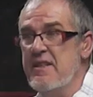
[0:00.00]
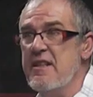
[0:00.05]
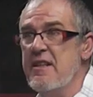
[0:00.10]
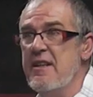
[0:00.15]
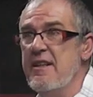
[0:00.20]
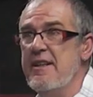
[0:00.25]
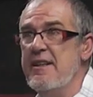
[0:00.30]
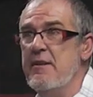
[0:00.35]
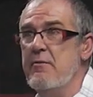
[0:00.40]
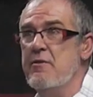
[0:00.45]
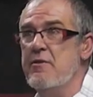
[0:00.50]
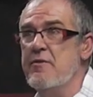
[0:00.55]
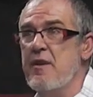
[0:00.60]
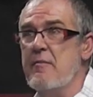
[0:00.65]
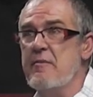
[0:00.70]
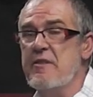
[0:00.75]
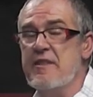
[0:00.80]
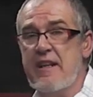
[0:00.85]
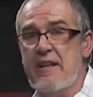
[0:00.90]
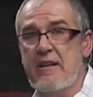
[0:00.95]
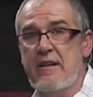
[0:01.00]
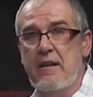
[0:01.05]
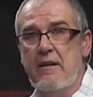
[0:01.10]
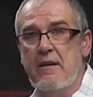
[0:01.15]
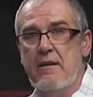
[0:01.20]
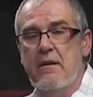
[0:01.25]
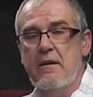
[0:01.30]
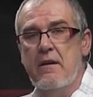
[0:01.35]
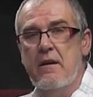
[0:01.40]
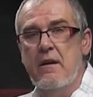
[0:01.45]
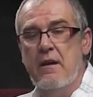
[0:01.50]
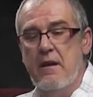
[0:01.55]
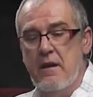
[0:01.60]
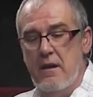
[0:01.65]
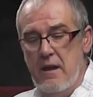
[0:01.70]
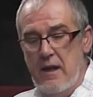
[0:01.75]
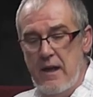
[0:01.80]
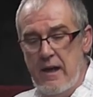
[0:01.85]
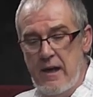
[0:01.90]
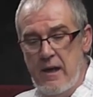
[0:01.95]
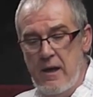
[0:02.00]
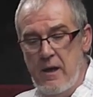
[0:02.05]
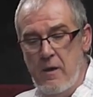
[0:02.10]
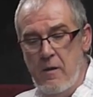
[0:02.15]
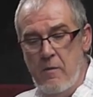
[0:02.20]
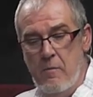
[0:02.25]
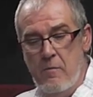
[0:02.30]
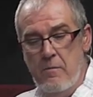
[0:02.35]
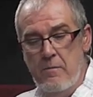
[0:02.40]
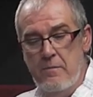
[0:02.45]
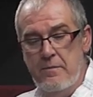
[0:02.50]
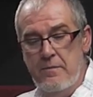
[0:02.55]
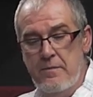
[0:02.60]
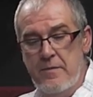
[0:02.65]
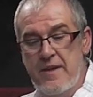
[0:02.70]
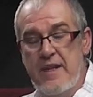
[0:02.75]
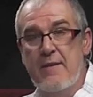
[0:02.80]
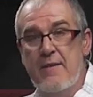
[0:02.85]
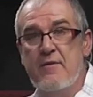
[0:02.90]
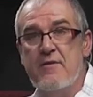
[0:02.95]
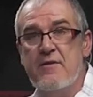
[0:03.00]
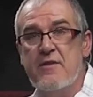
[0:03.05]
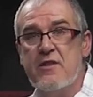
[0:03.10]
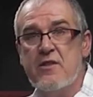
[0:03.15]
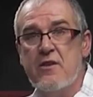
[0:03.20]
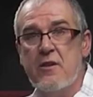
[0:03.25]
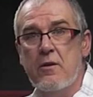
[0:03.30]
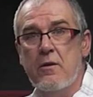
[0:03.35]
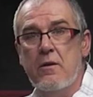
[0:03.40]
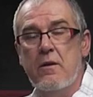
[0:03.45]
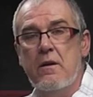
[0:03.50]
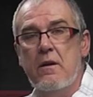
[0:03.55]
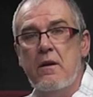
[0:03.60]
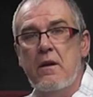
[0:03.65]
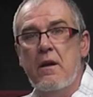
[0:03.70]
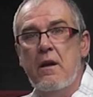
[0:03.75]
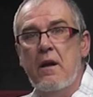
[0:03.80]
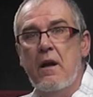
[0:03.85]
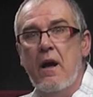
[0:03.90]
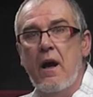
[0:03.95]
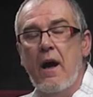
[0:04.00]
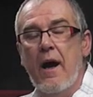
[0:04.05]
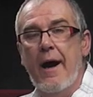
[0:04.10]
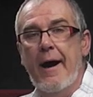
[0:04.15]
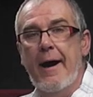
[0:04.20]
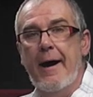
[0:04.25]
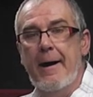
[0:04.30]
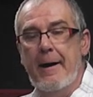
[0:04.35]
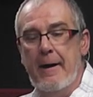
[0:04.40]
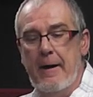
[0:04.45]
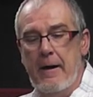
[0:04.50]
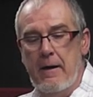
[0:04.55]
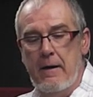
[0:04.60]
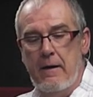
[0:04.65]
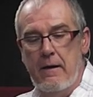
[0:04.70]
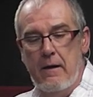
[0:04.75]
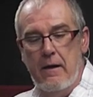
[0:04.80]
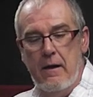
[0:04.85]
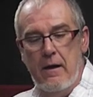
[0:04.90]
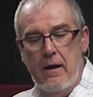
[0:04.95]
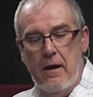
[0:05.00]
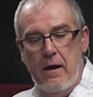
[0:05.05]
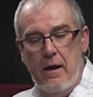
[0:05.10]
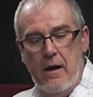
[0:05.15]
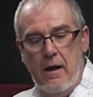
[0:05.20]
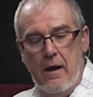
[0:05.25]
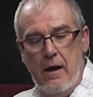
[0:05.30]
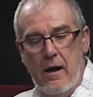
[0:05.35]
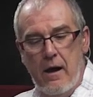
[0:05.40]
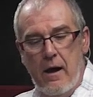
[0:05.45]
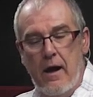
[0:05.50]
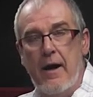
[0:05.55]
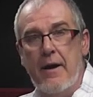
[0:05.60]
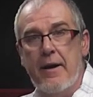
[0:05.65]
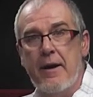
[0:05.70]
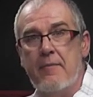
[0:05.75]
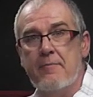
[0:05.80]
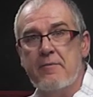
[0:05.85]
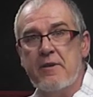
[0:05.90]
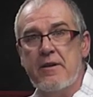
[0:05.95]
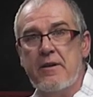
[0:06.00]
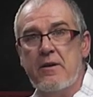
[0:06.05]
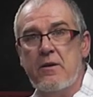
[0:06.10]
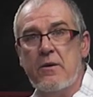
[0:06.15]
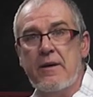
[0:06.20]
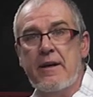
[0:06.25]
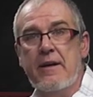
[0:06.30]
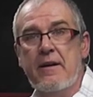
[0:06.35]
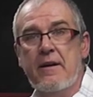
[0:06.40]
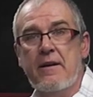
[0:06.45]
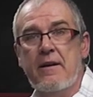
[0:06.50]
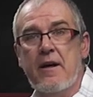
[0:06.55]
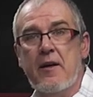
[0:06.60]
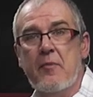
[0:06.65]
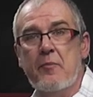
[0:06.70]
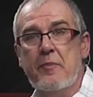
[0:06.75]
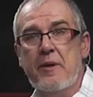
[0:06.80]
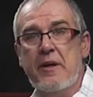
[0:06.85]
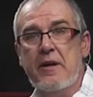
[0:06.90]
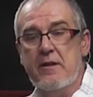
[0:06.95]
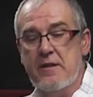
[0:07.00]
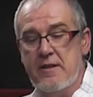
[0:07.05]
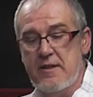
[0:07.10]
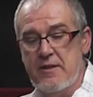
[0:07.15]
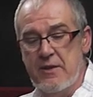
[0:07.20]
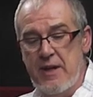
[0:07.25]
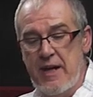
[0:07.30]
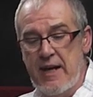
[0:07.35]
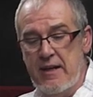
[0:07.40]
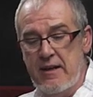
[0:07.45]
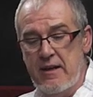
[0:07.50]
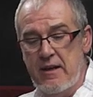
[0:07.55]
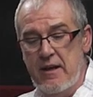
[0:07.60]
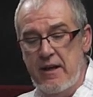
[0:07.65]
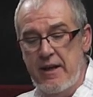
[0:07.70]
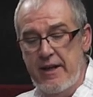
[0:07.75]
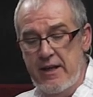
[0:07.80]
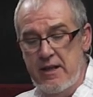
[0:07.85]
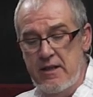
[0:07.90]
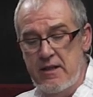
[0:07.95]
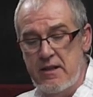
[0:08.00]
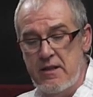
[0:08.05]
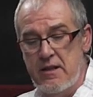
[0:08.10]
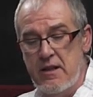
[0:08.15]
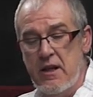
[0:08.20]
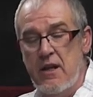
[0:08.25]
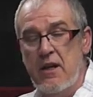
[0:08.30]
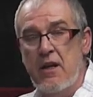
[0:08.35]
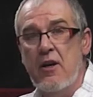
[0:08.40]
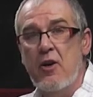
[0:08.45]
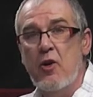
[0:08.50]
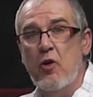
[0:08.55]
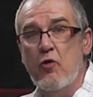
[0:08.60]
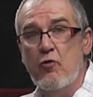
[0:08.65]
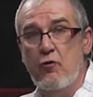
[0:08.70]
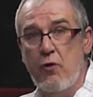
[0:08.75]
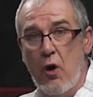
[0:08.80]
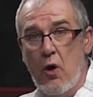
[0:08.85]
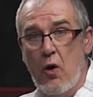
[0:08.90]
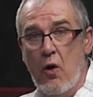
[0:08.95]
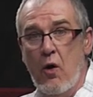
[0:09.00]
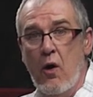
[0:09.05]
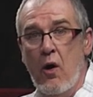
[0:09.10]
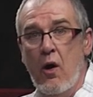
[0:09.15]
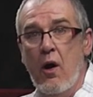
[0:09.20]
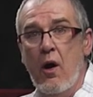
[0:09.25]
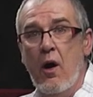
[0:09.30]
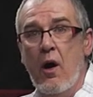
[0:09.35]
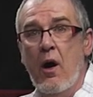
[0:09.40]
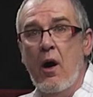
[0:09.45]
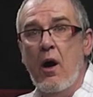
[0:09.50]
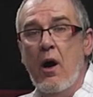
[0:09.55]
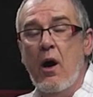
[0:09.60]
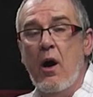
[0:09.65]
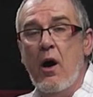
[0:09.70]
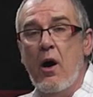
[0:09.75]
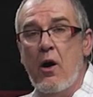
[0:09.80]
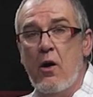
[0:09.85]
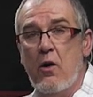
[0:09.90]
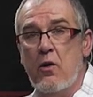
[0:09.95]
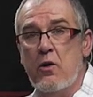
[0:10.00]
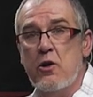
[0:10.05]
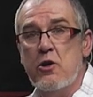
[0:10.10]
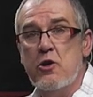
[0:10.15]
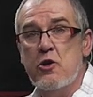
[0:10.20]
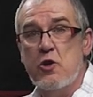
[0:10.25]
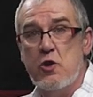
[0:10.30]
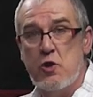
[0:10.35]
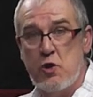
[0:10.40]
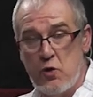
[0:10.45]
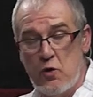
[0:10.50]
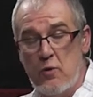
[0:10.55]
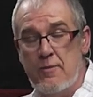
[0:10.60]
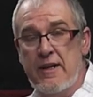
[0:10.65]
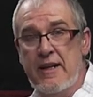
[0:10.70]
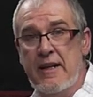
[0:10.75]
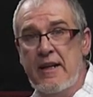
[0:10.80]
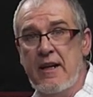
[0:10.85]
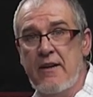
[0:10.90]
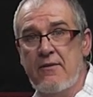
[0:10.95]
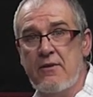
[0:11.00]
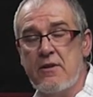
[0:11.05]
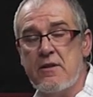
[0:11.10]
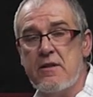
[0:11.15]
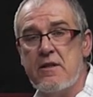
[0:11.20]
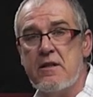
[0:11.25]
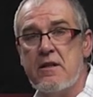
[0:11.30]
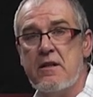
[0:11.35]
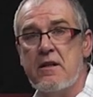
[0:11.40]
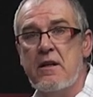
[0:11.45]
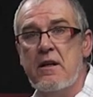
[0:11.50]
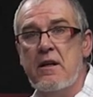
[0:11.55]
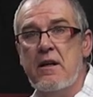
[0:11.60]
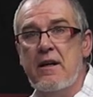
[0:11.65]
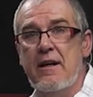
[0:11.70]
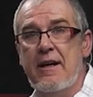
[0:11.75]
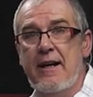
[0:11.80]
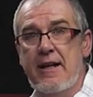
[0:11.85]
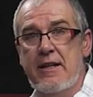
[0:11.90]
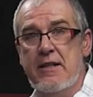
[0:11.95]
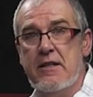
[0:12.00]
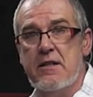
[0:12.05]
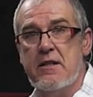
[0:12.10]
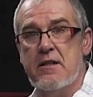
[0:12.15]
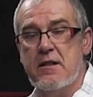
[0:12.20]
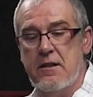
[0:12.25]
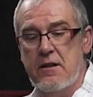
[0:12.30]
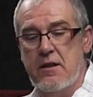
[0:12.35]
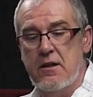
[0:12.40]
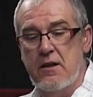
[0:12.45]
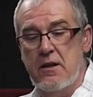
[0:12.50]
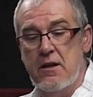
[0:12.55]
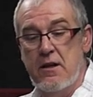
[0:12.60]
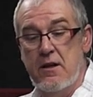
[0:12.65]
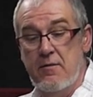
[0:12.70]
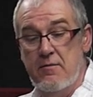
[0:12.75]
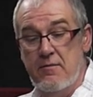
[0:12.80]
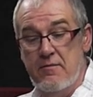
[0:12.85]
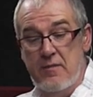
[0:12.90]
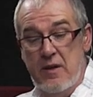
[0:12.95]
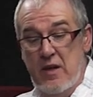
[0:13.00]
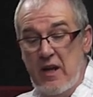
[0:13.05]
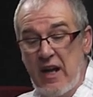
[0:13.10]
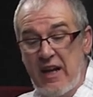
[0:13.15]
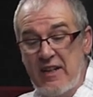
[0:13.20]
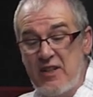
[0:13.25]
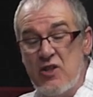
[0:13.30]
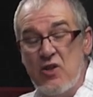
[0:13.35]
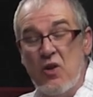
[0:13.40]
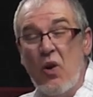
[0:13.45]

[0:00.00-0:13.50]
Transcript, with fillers: lady was representing, um, the name of the school, uh, and I'm going to look into that because that is wrong on so many levels. It's it's not